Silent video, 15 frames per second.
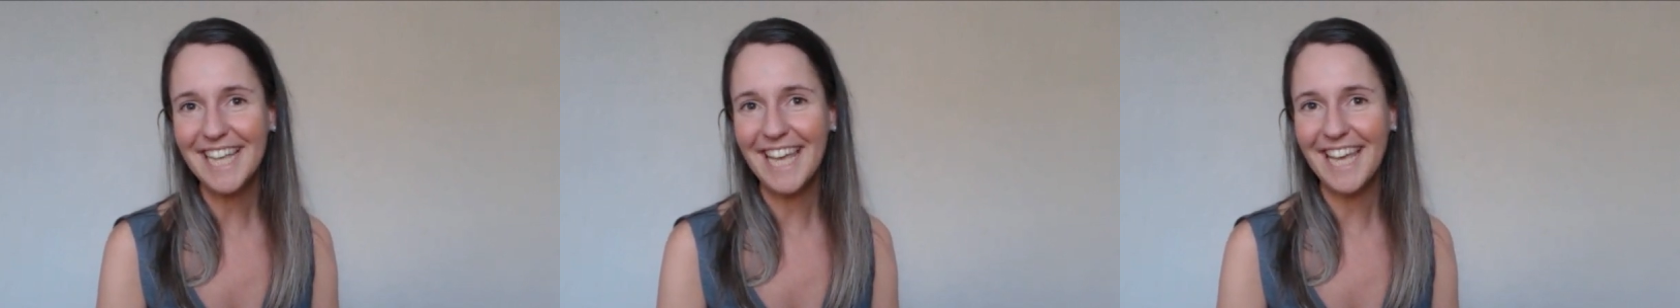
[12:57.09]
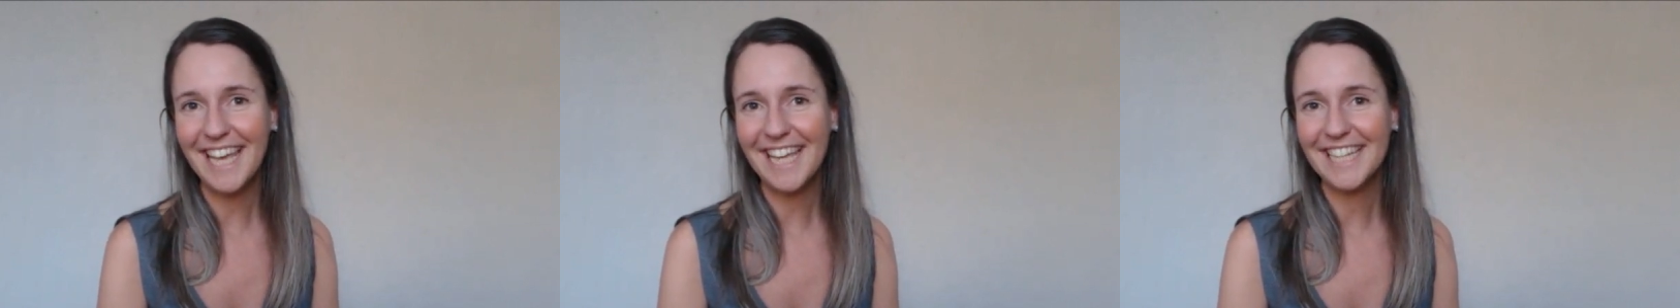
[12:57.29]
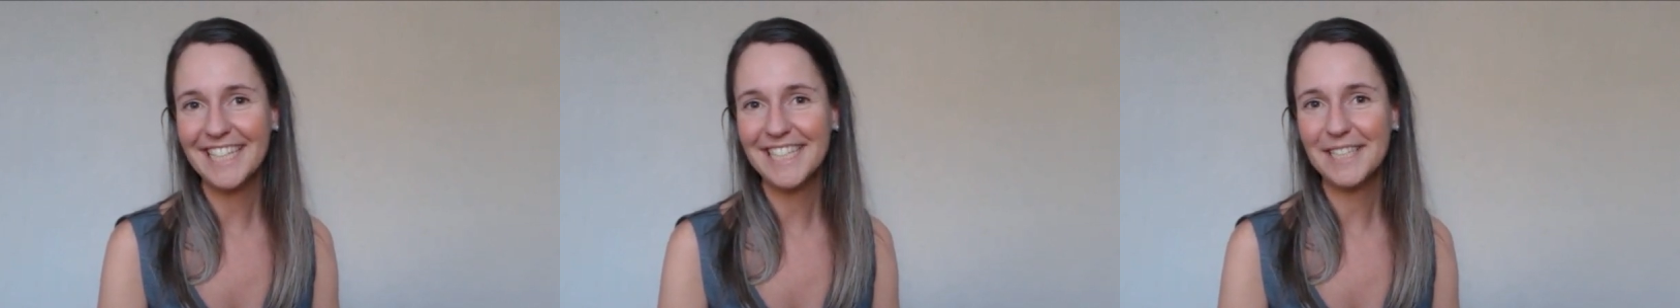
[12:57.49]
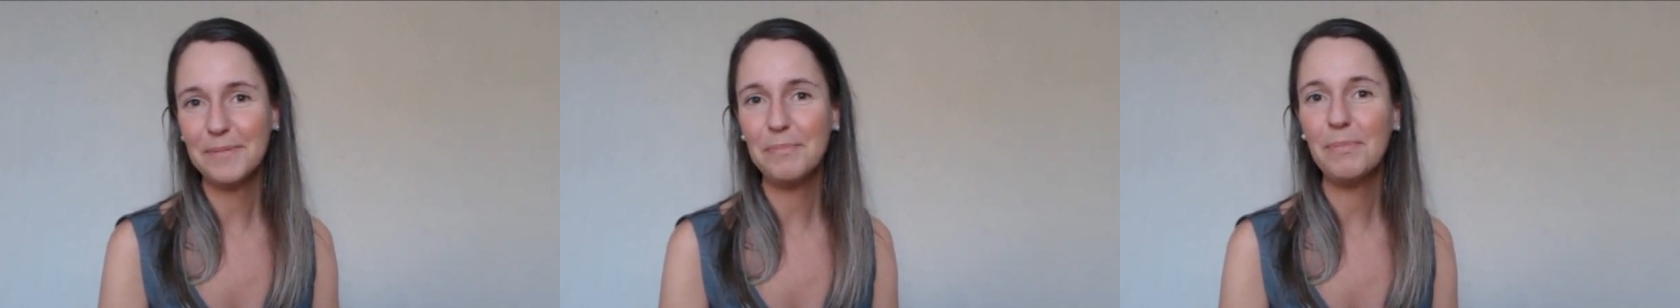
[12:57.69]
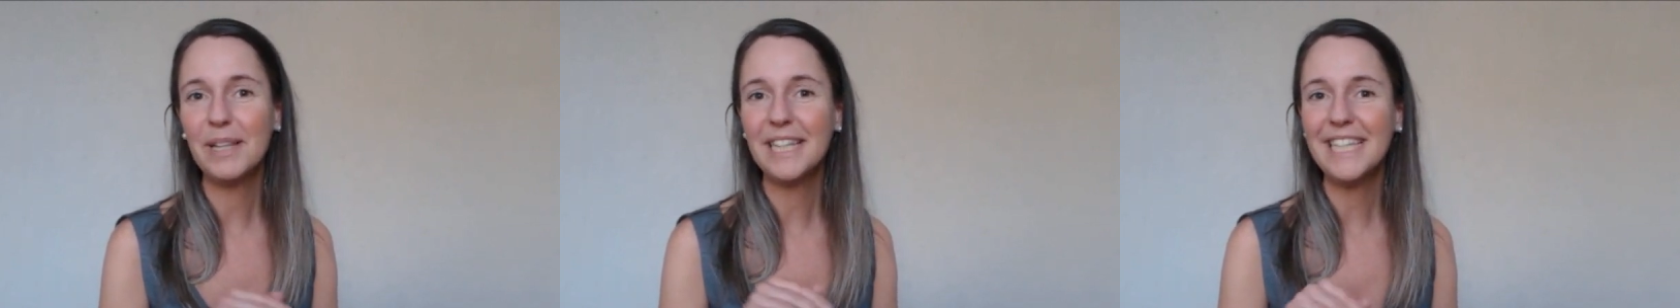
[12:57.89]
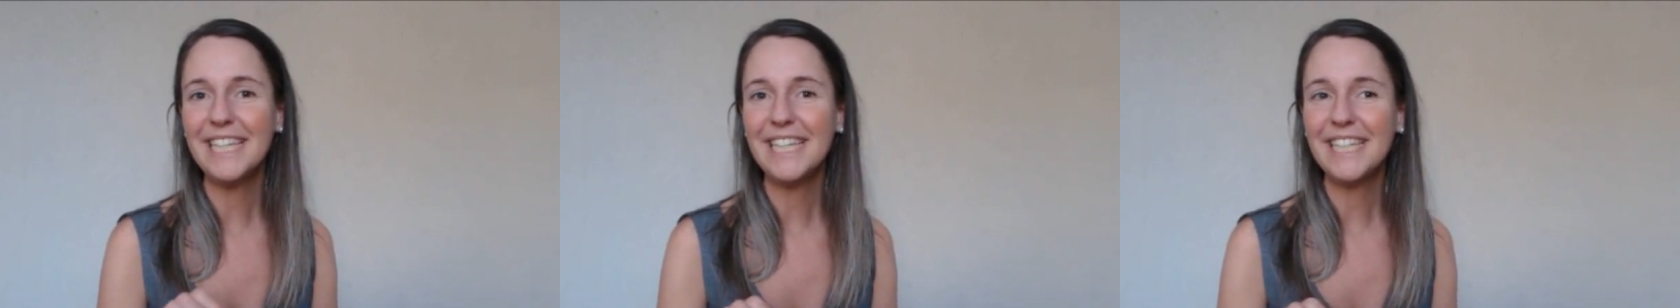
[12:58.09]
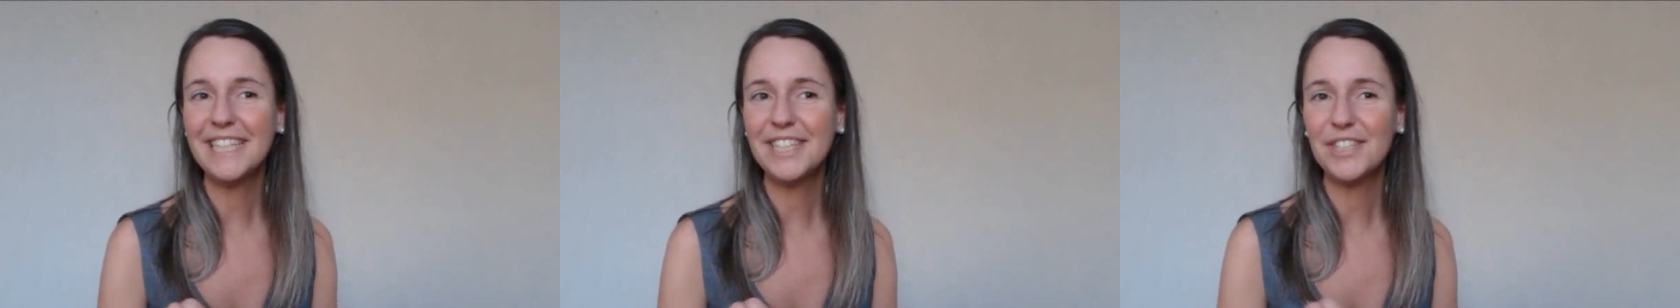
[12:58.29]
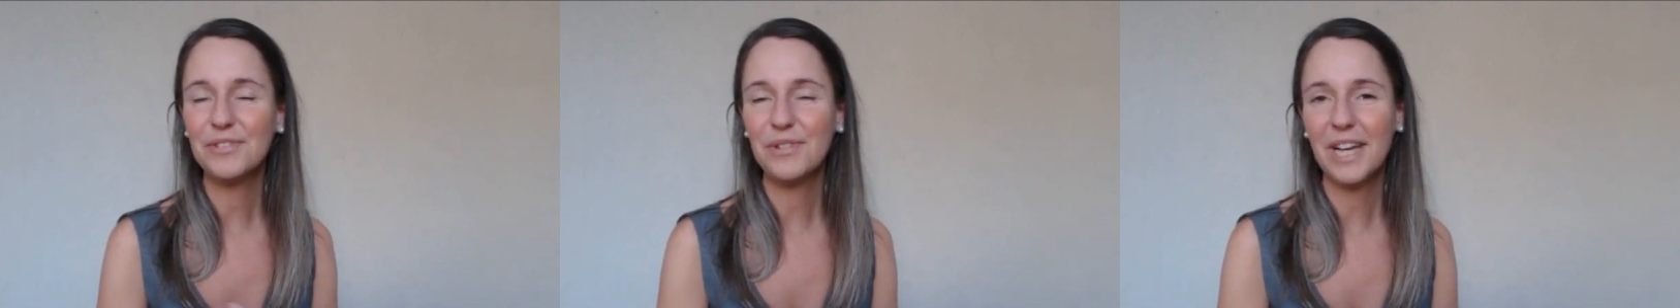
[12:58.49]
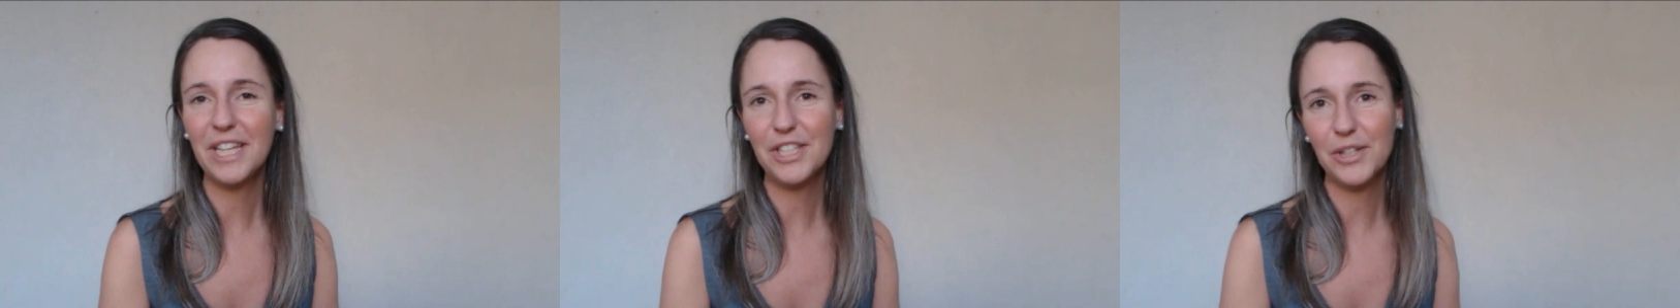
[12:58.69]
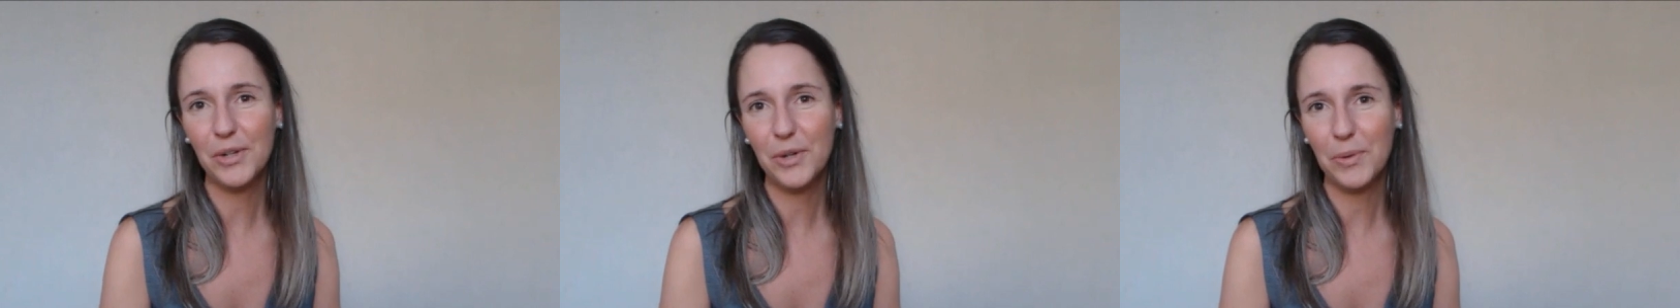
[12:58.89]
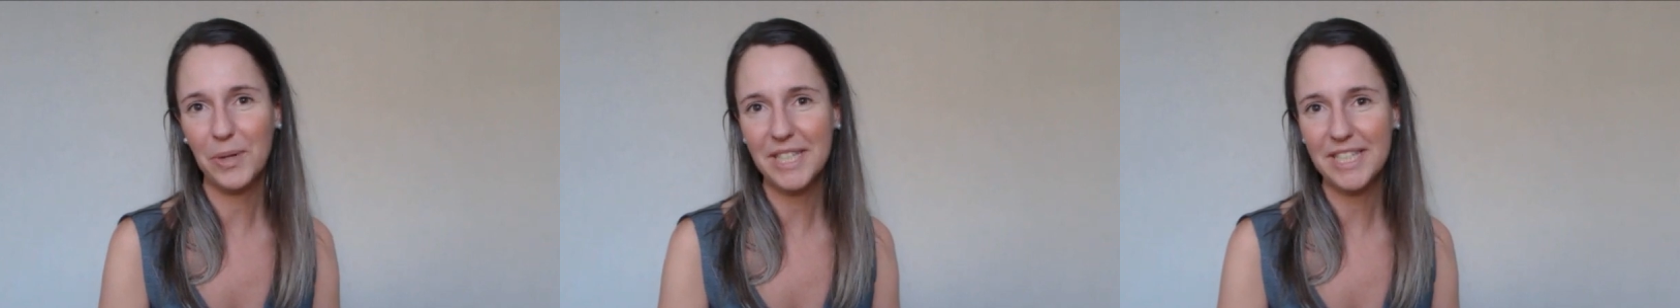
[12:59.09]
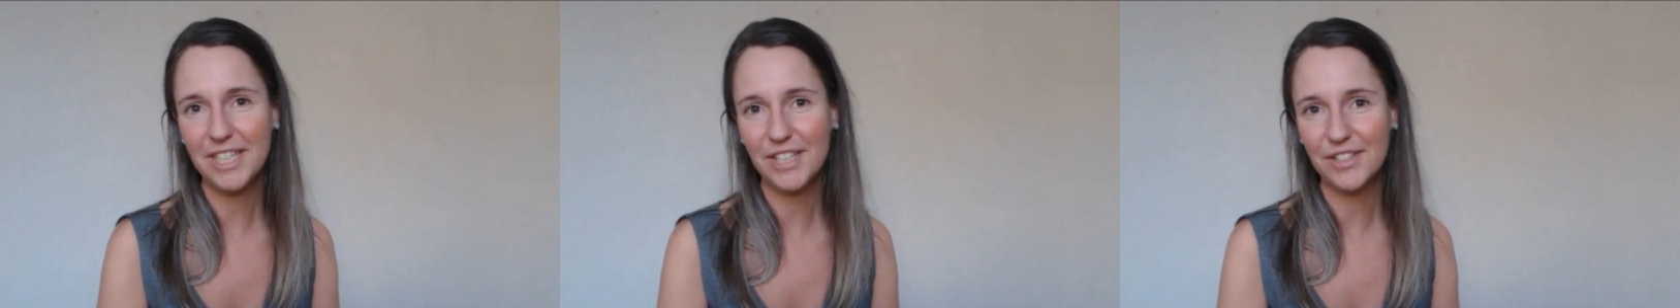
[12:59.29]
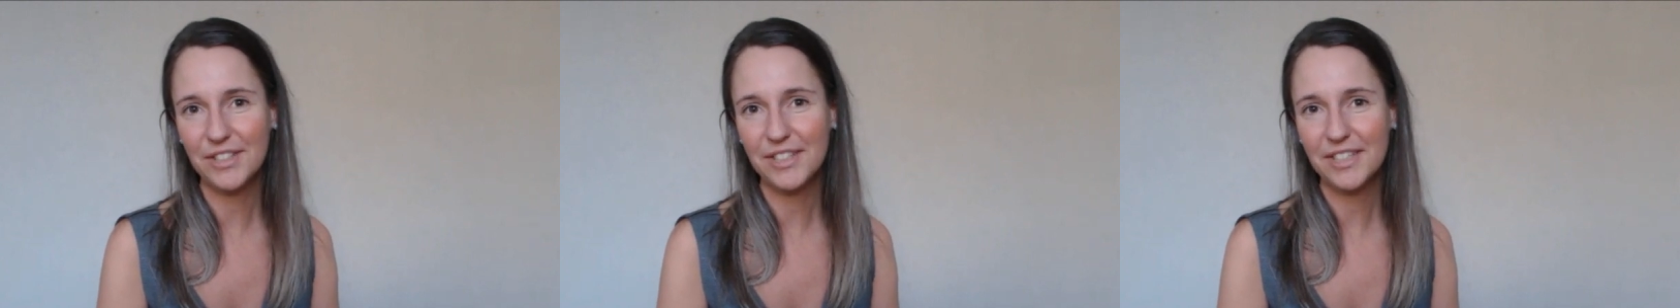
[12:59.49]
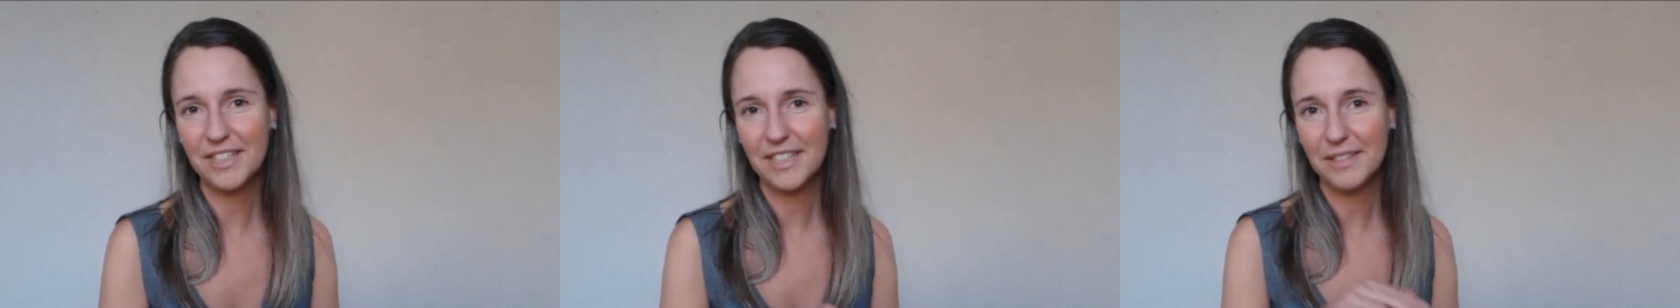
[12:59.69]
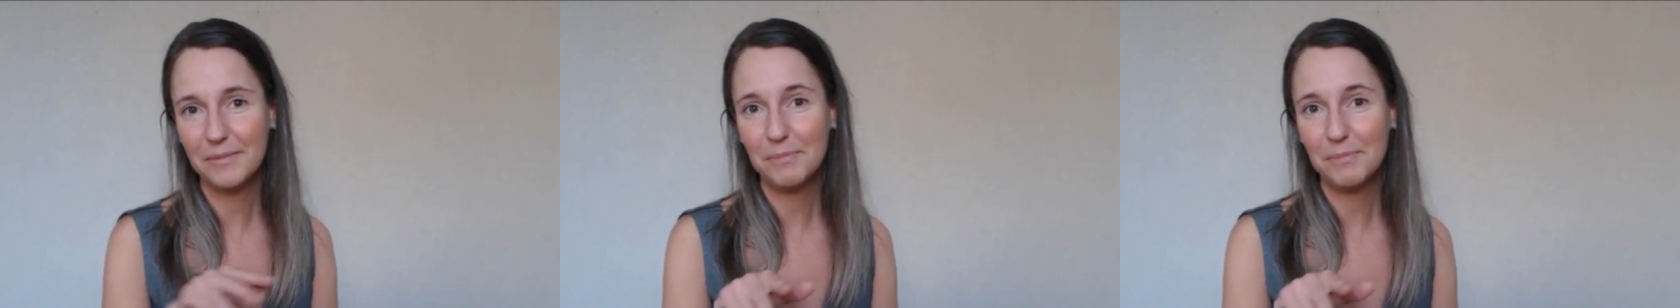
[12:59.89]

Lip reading: And please write your questions